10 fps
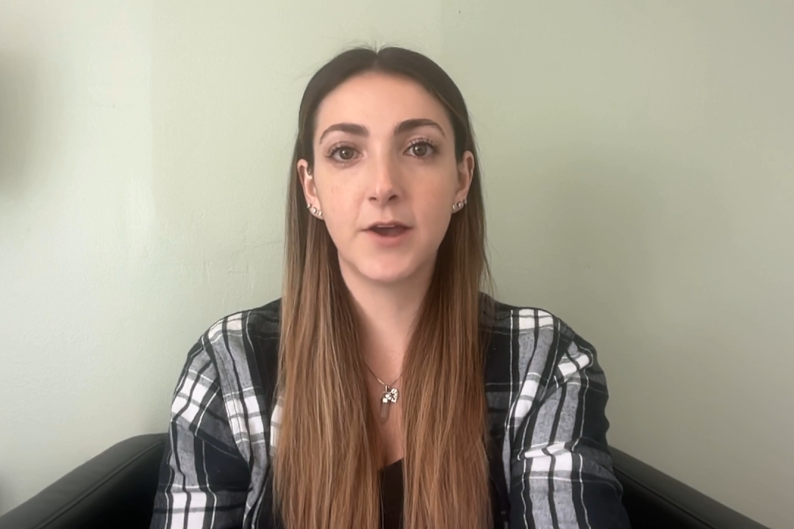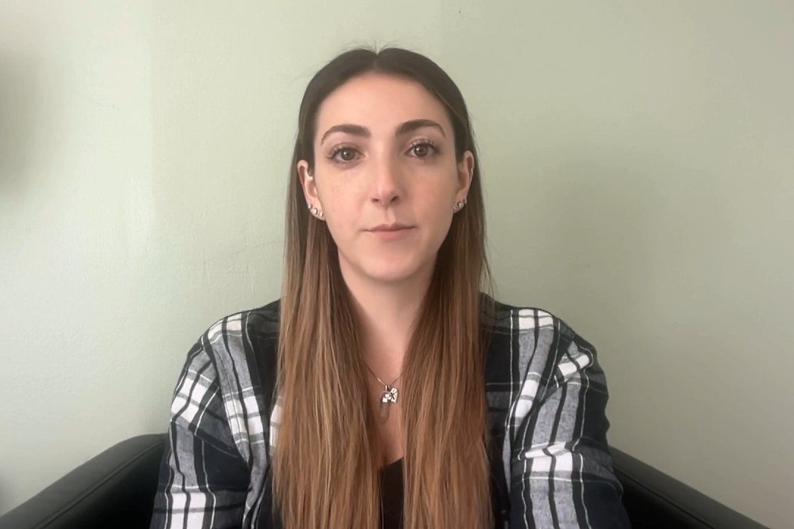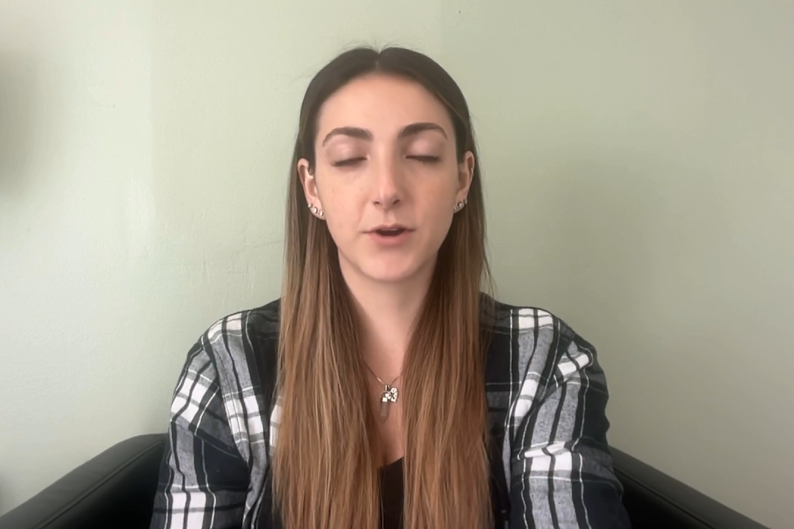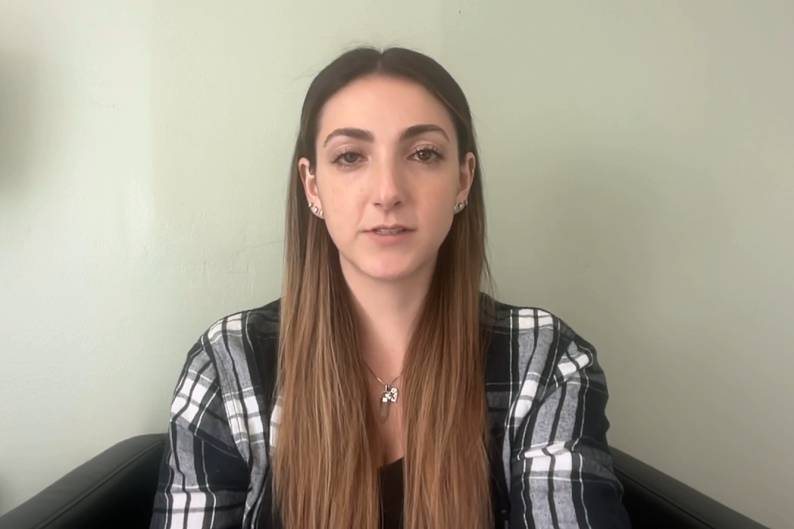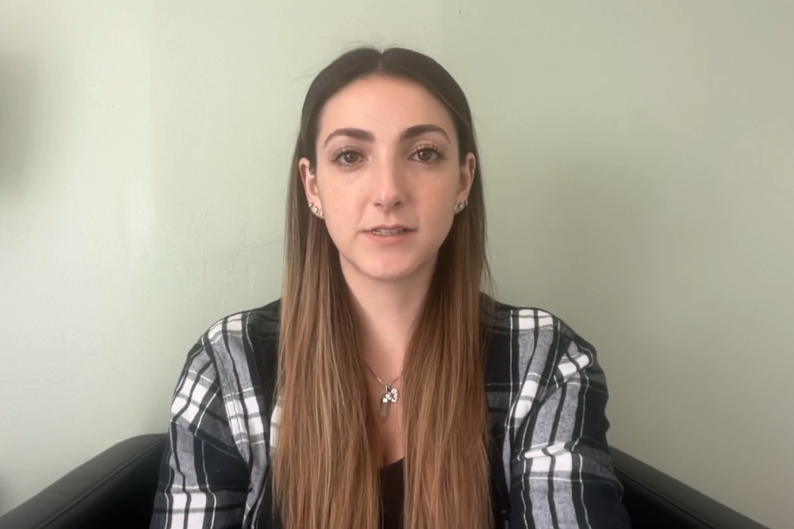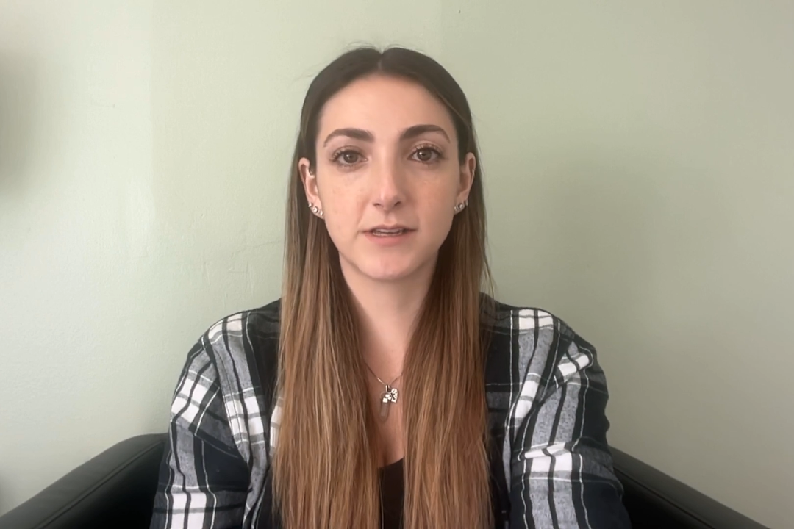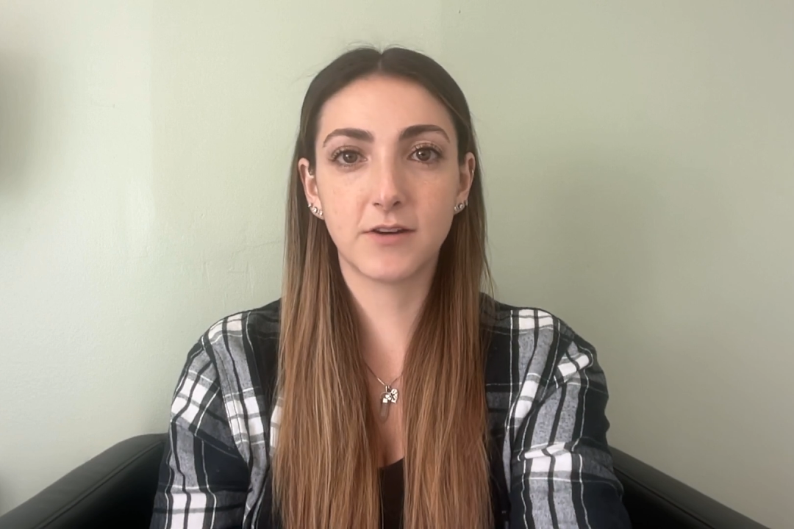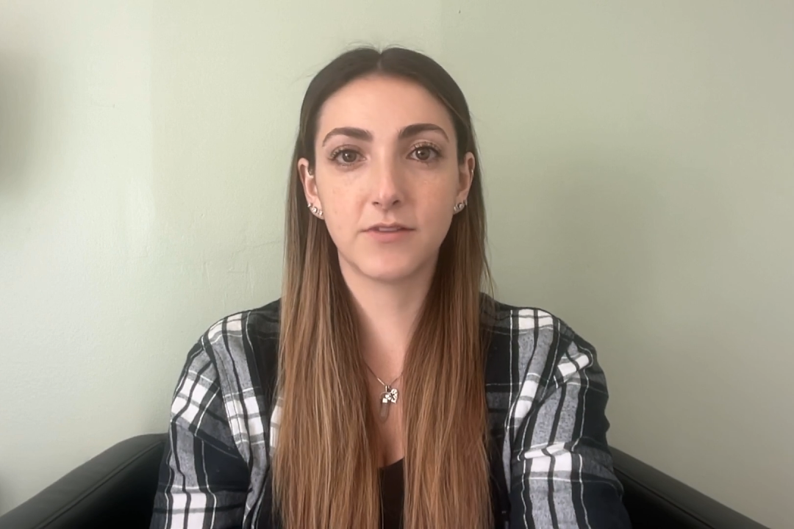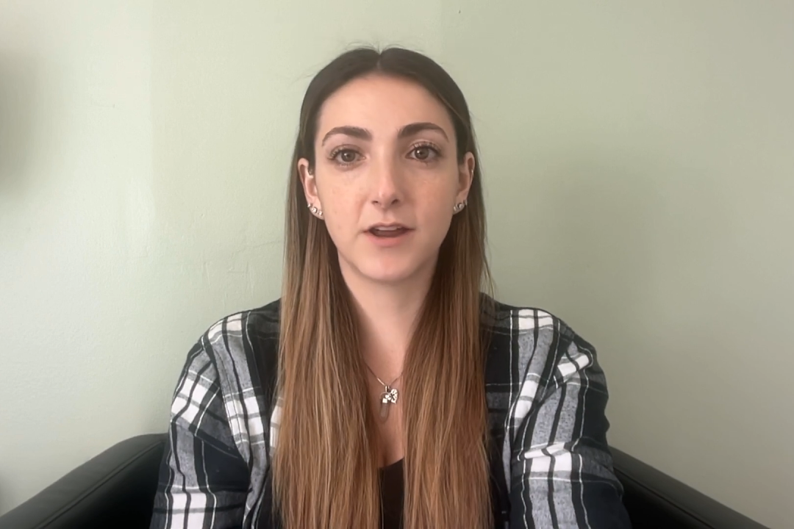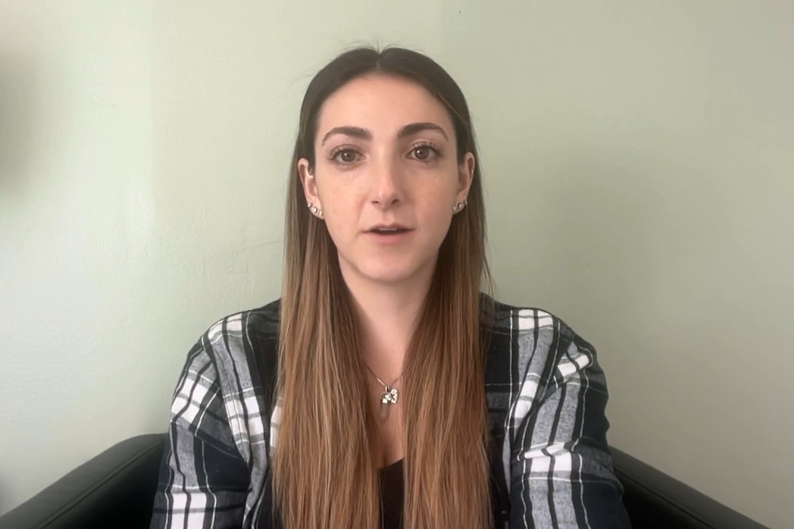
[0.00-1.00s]
person
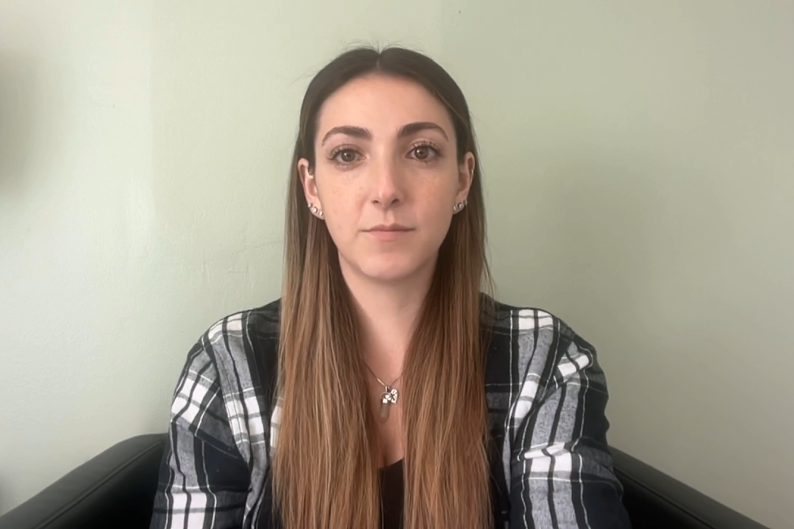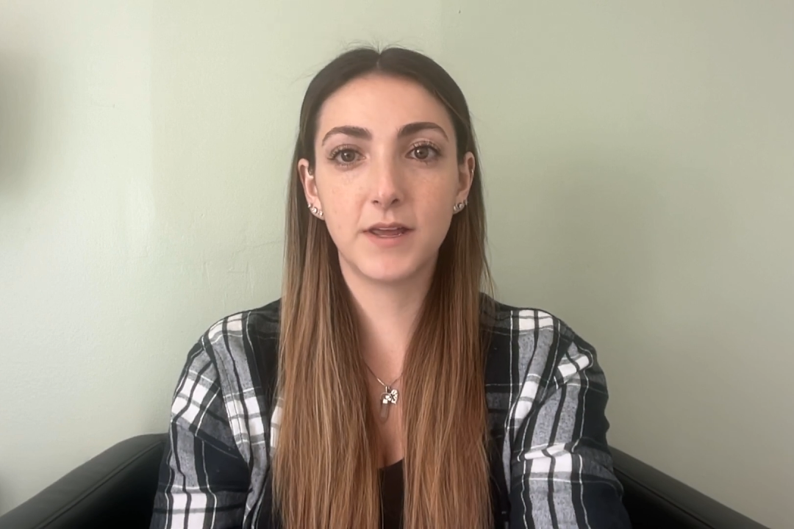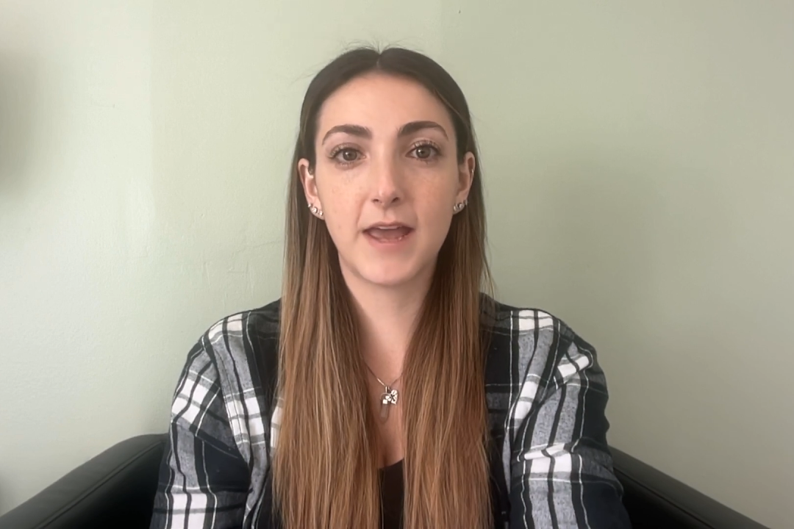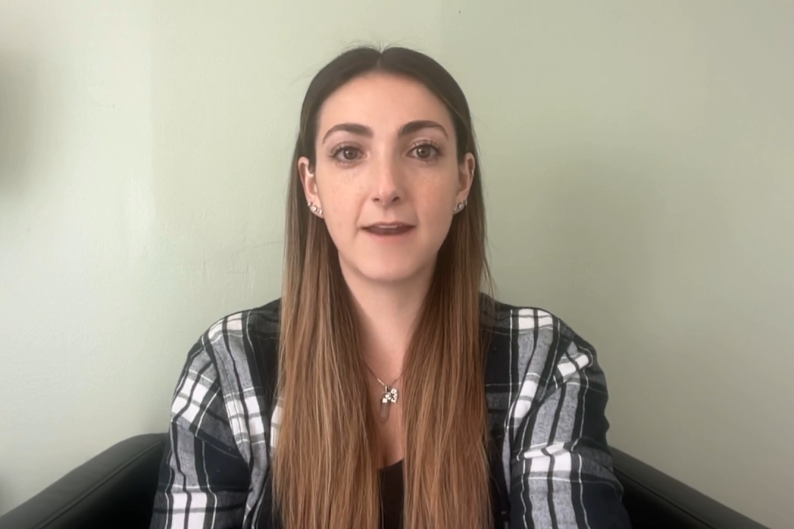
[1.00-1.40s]
centered therapy,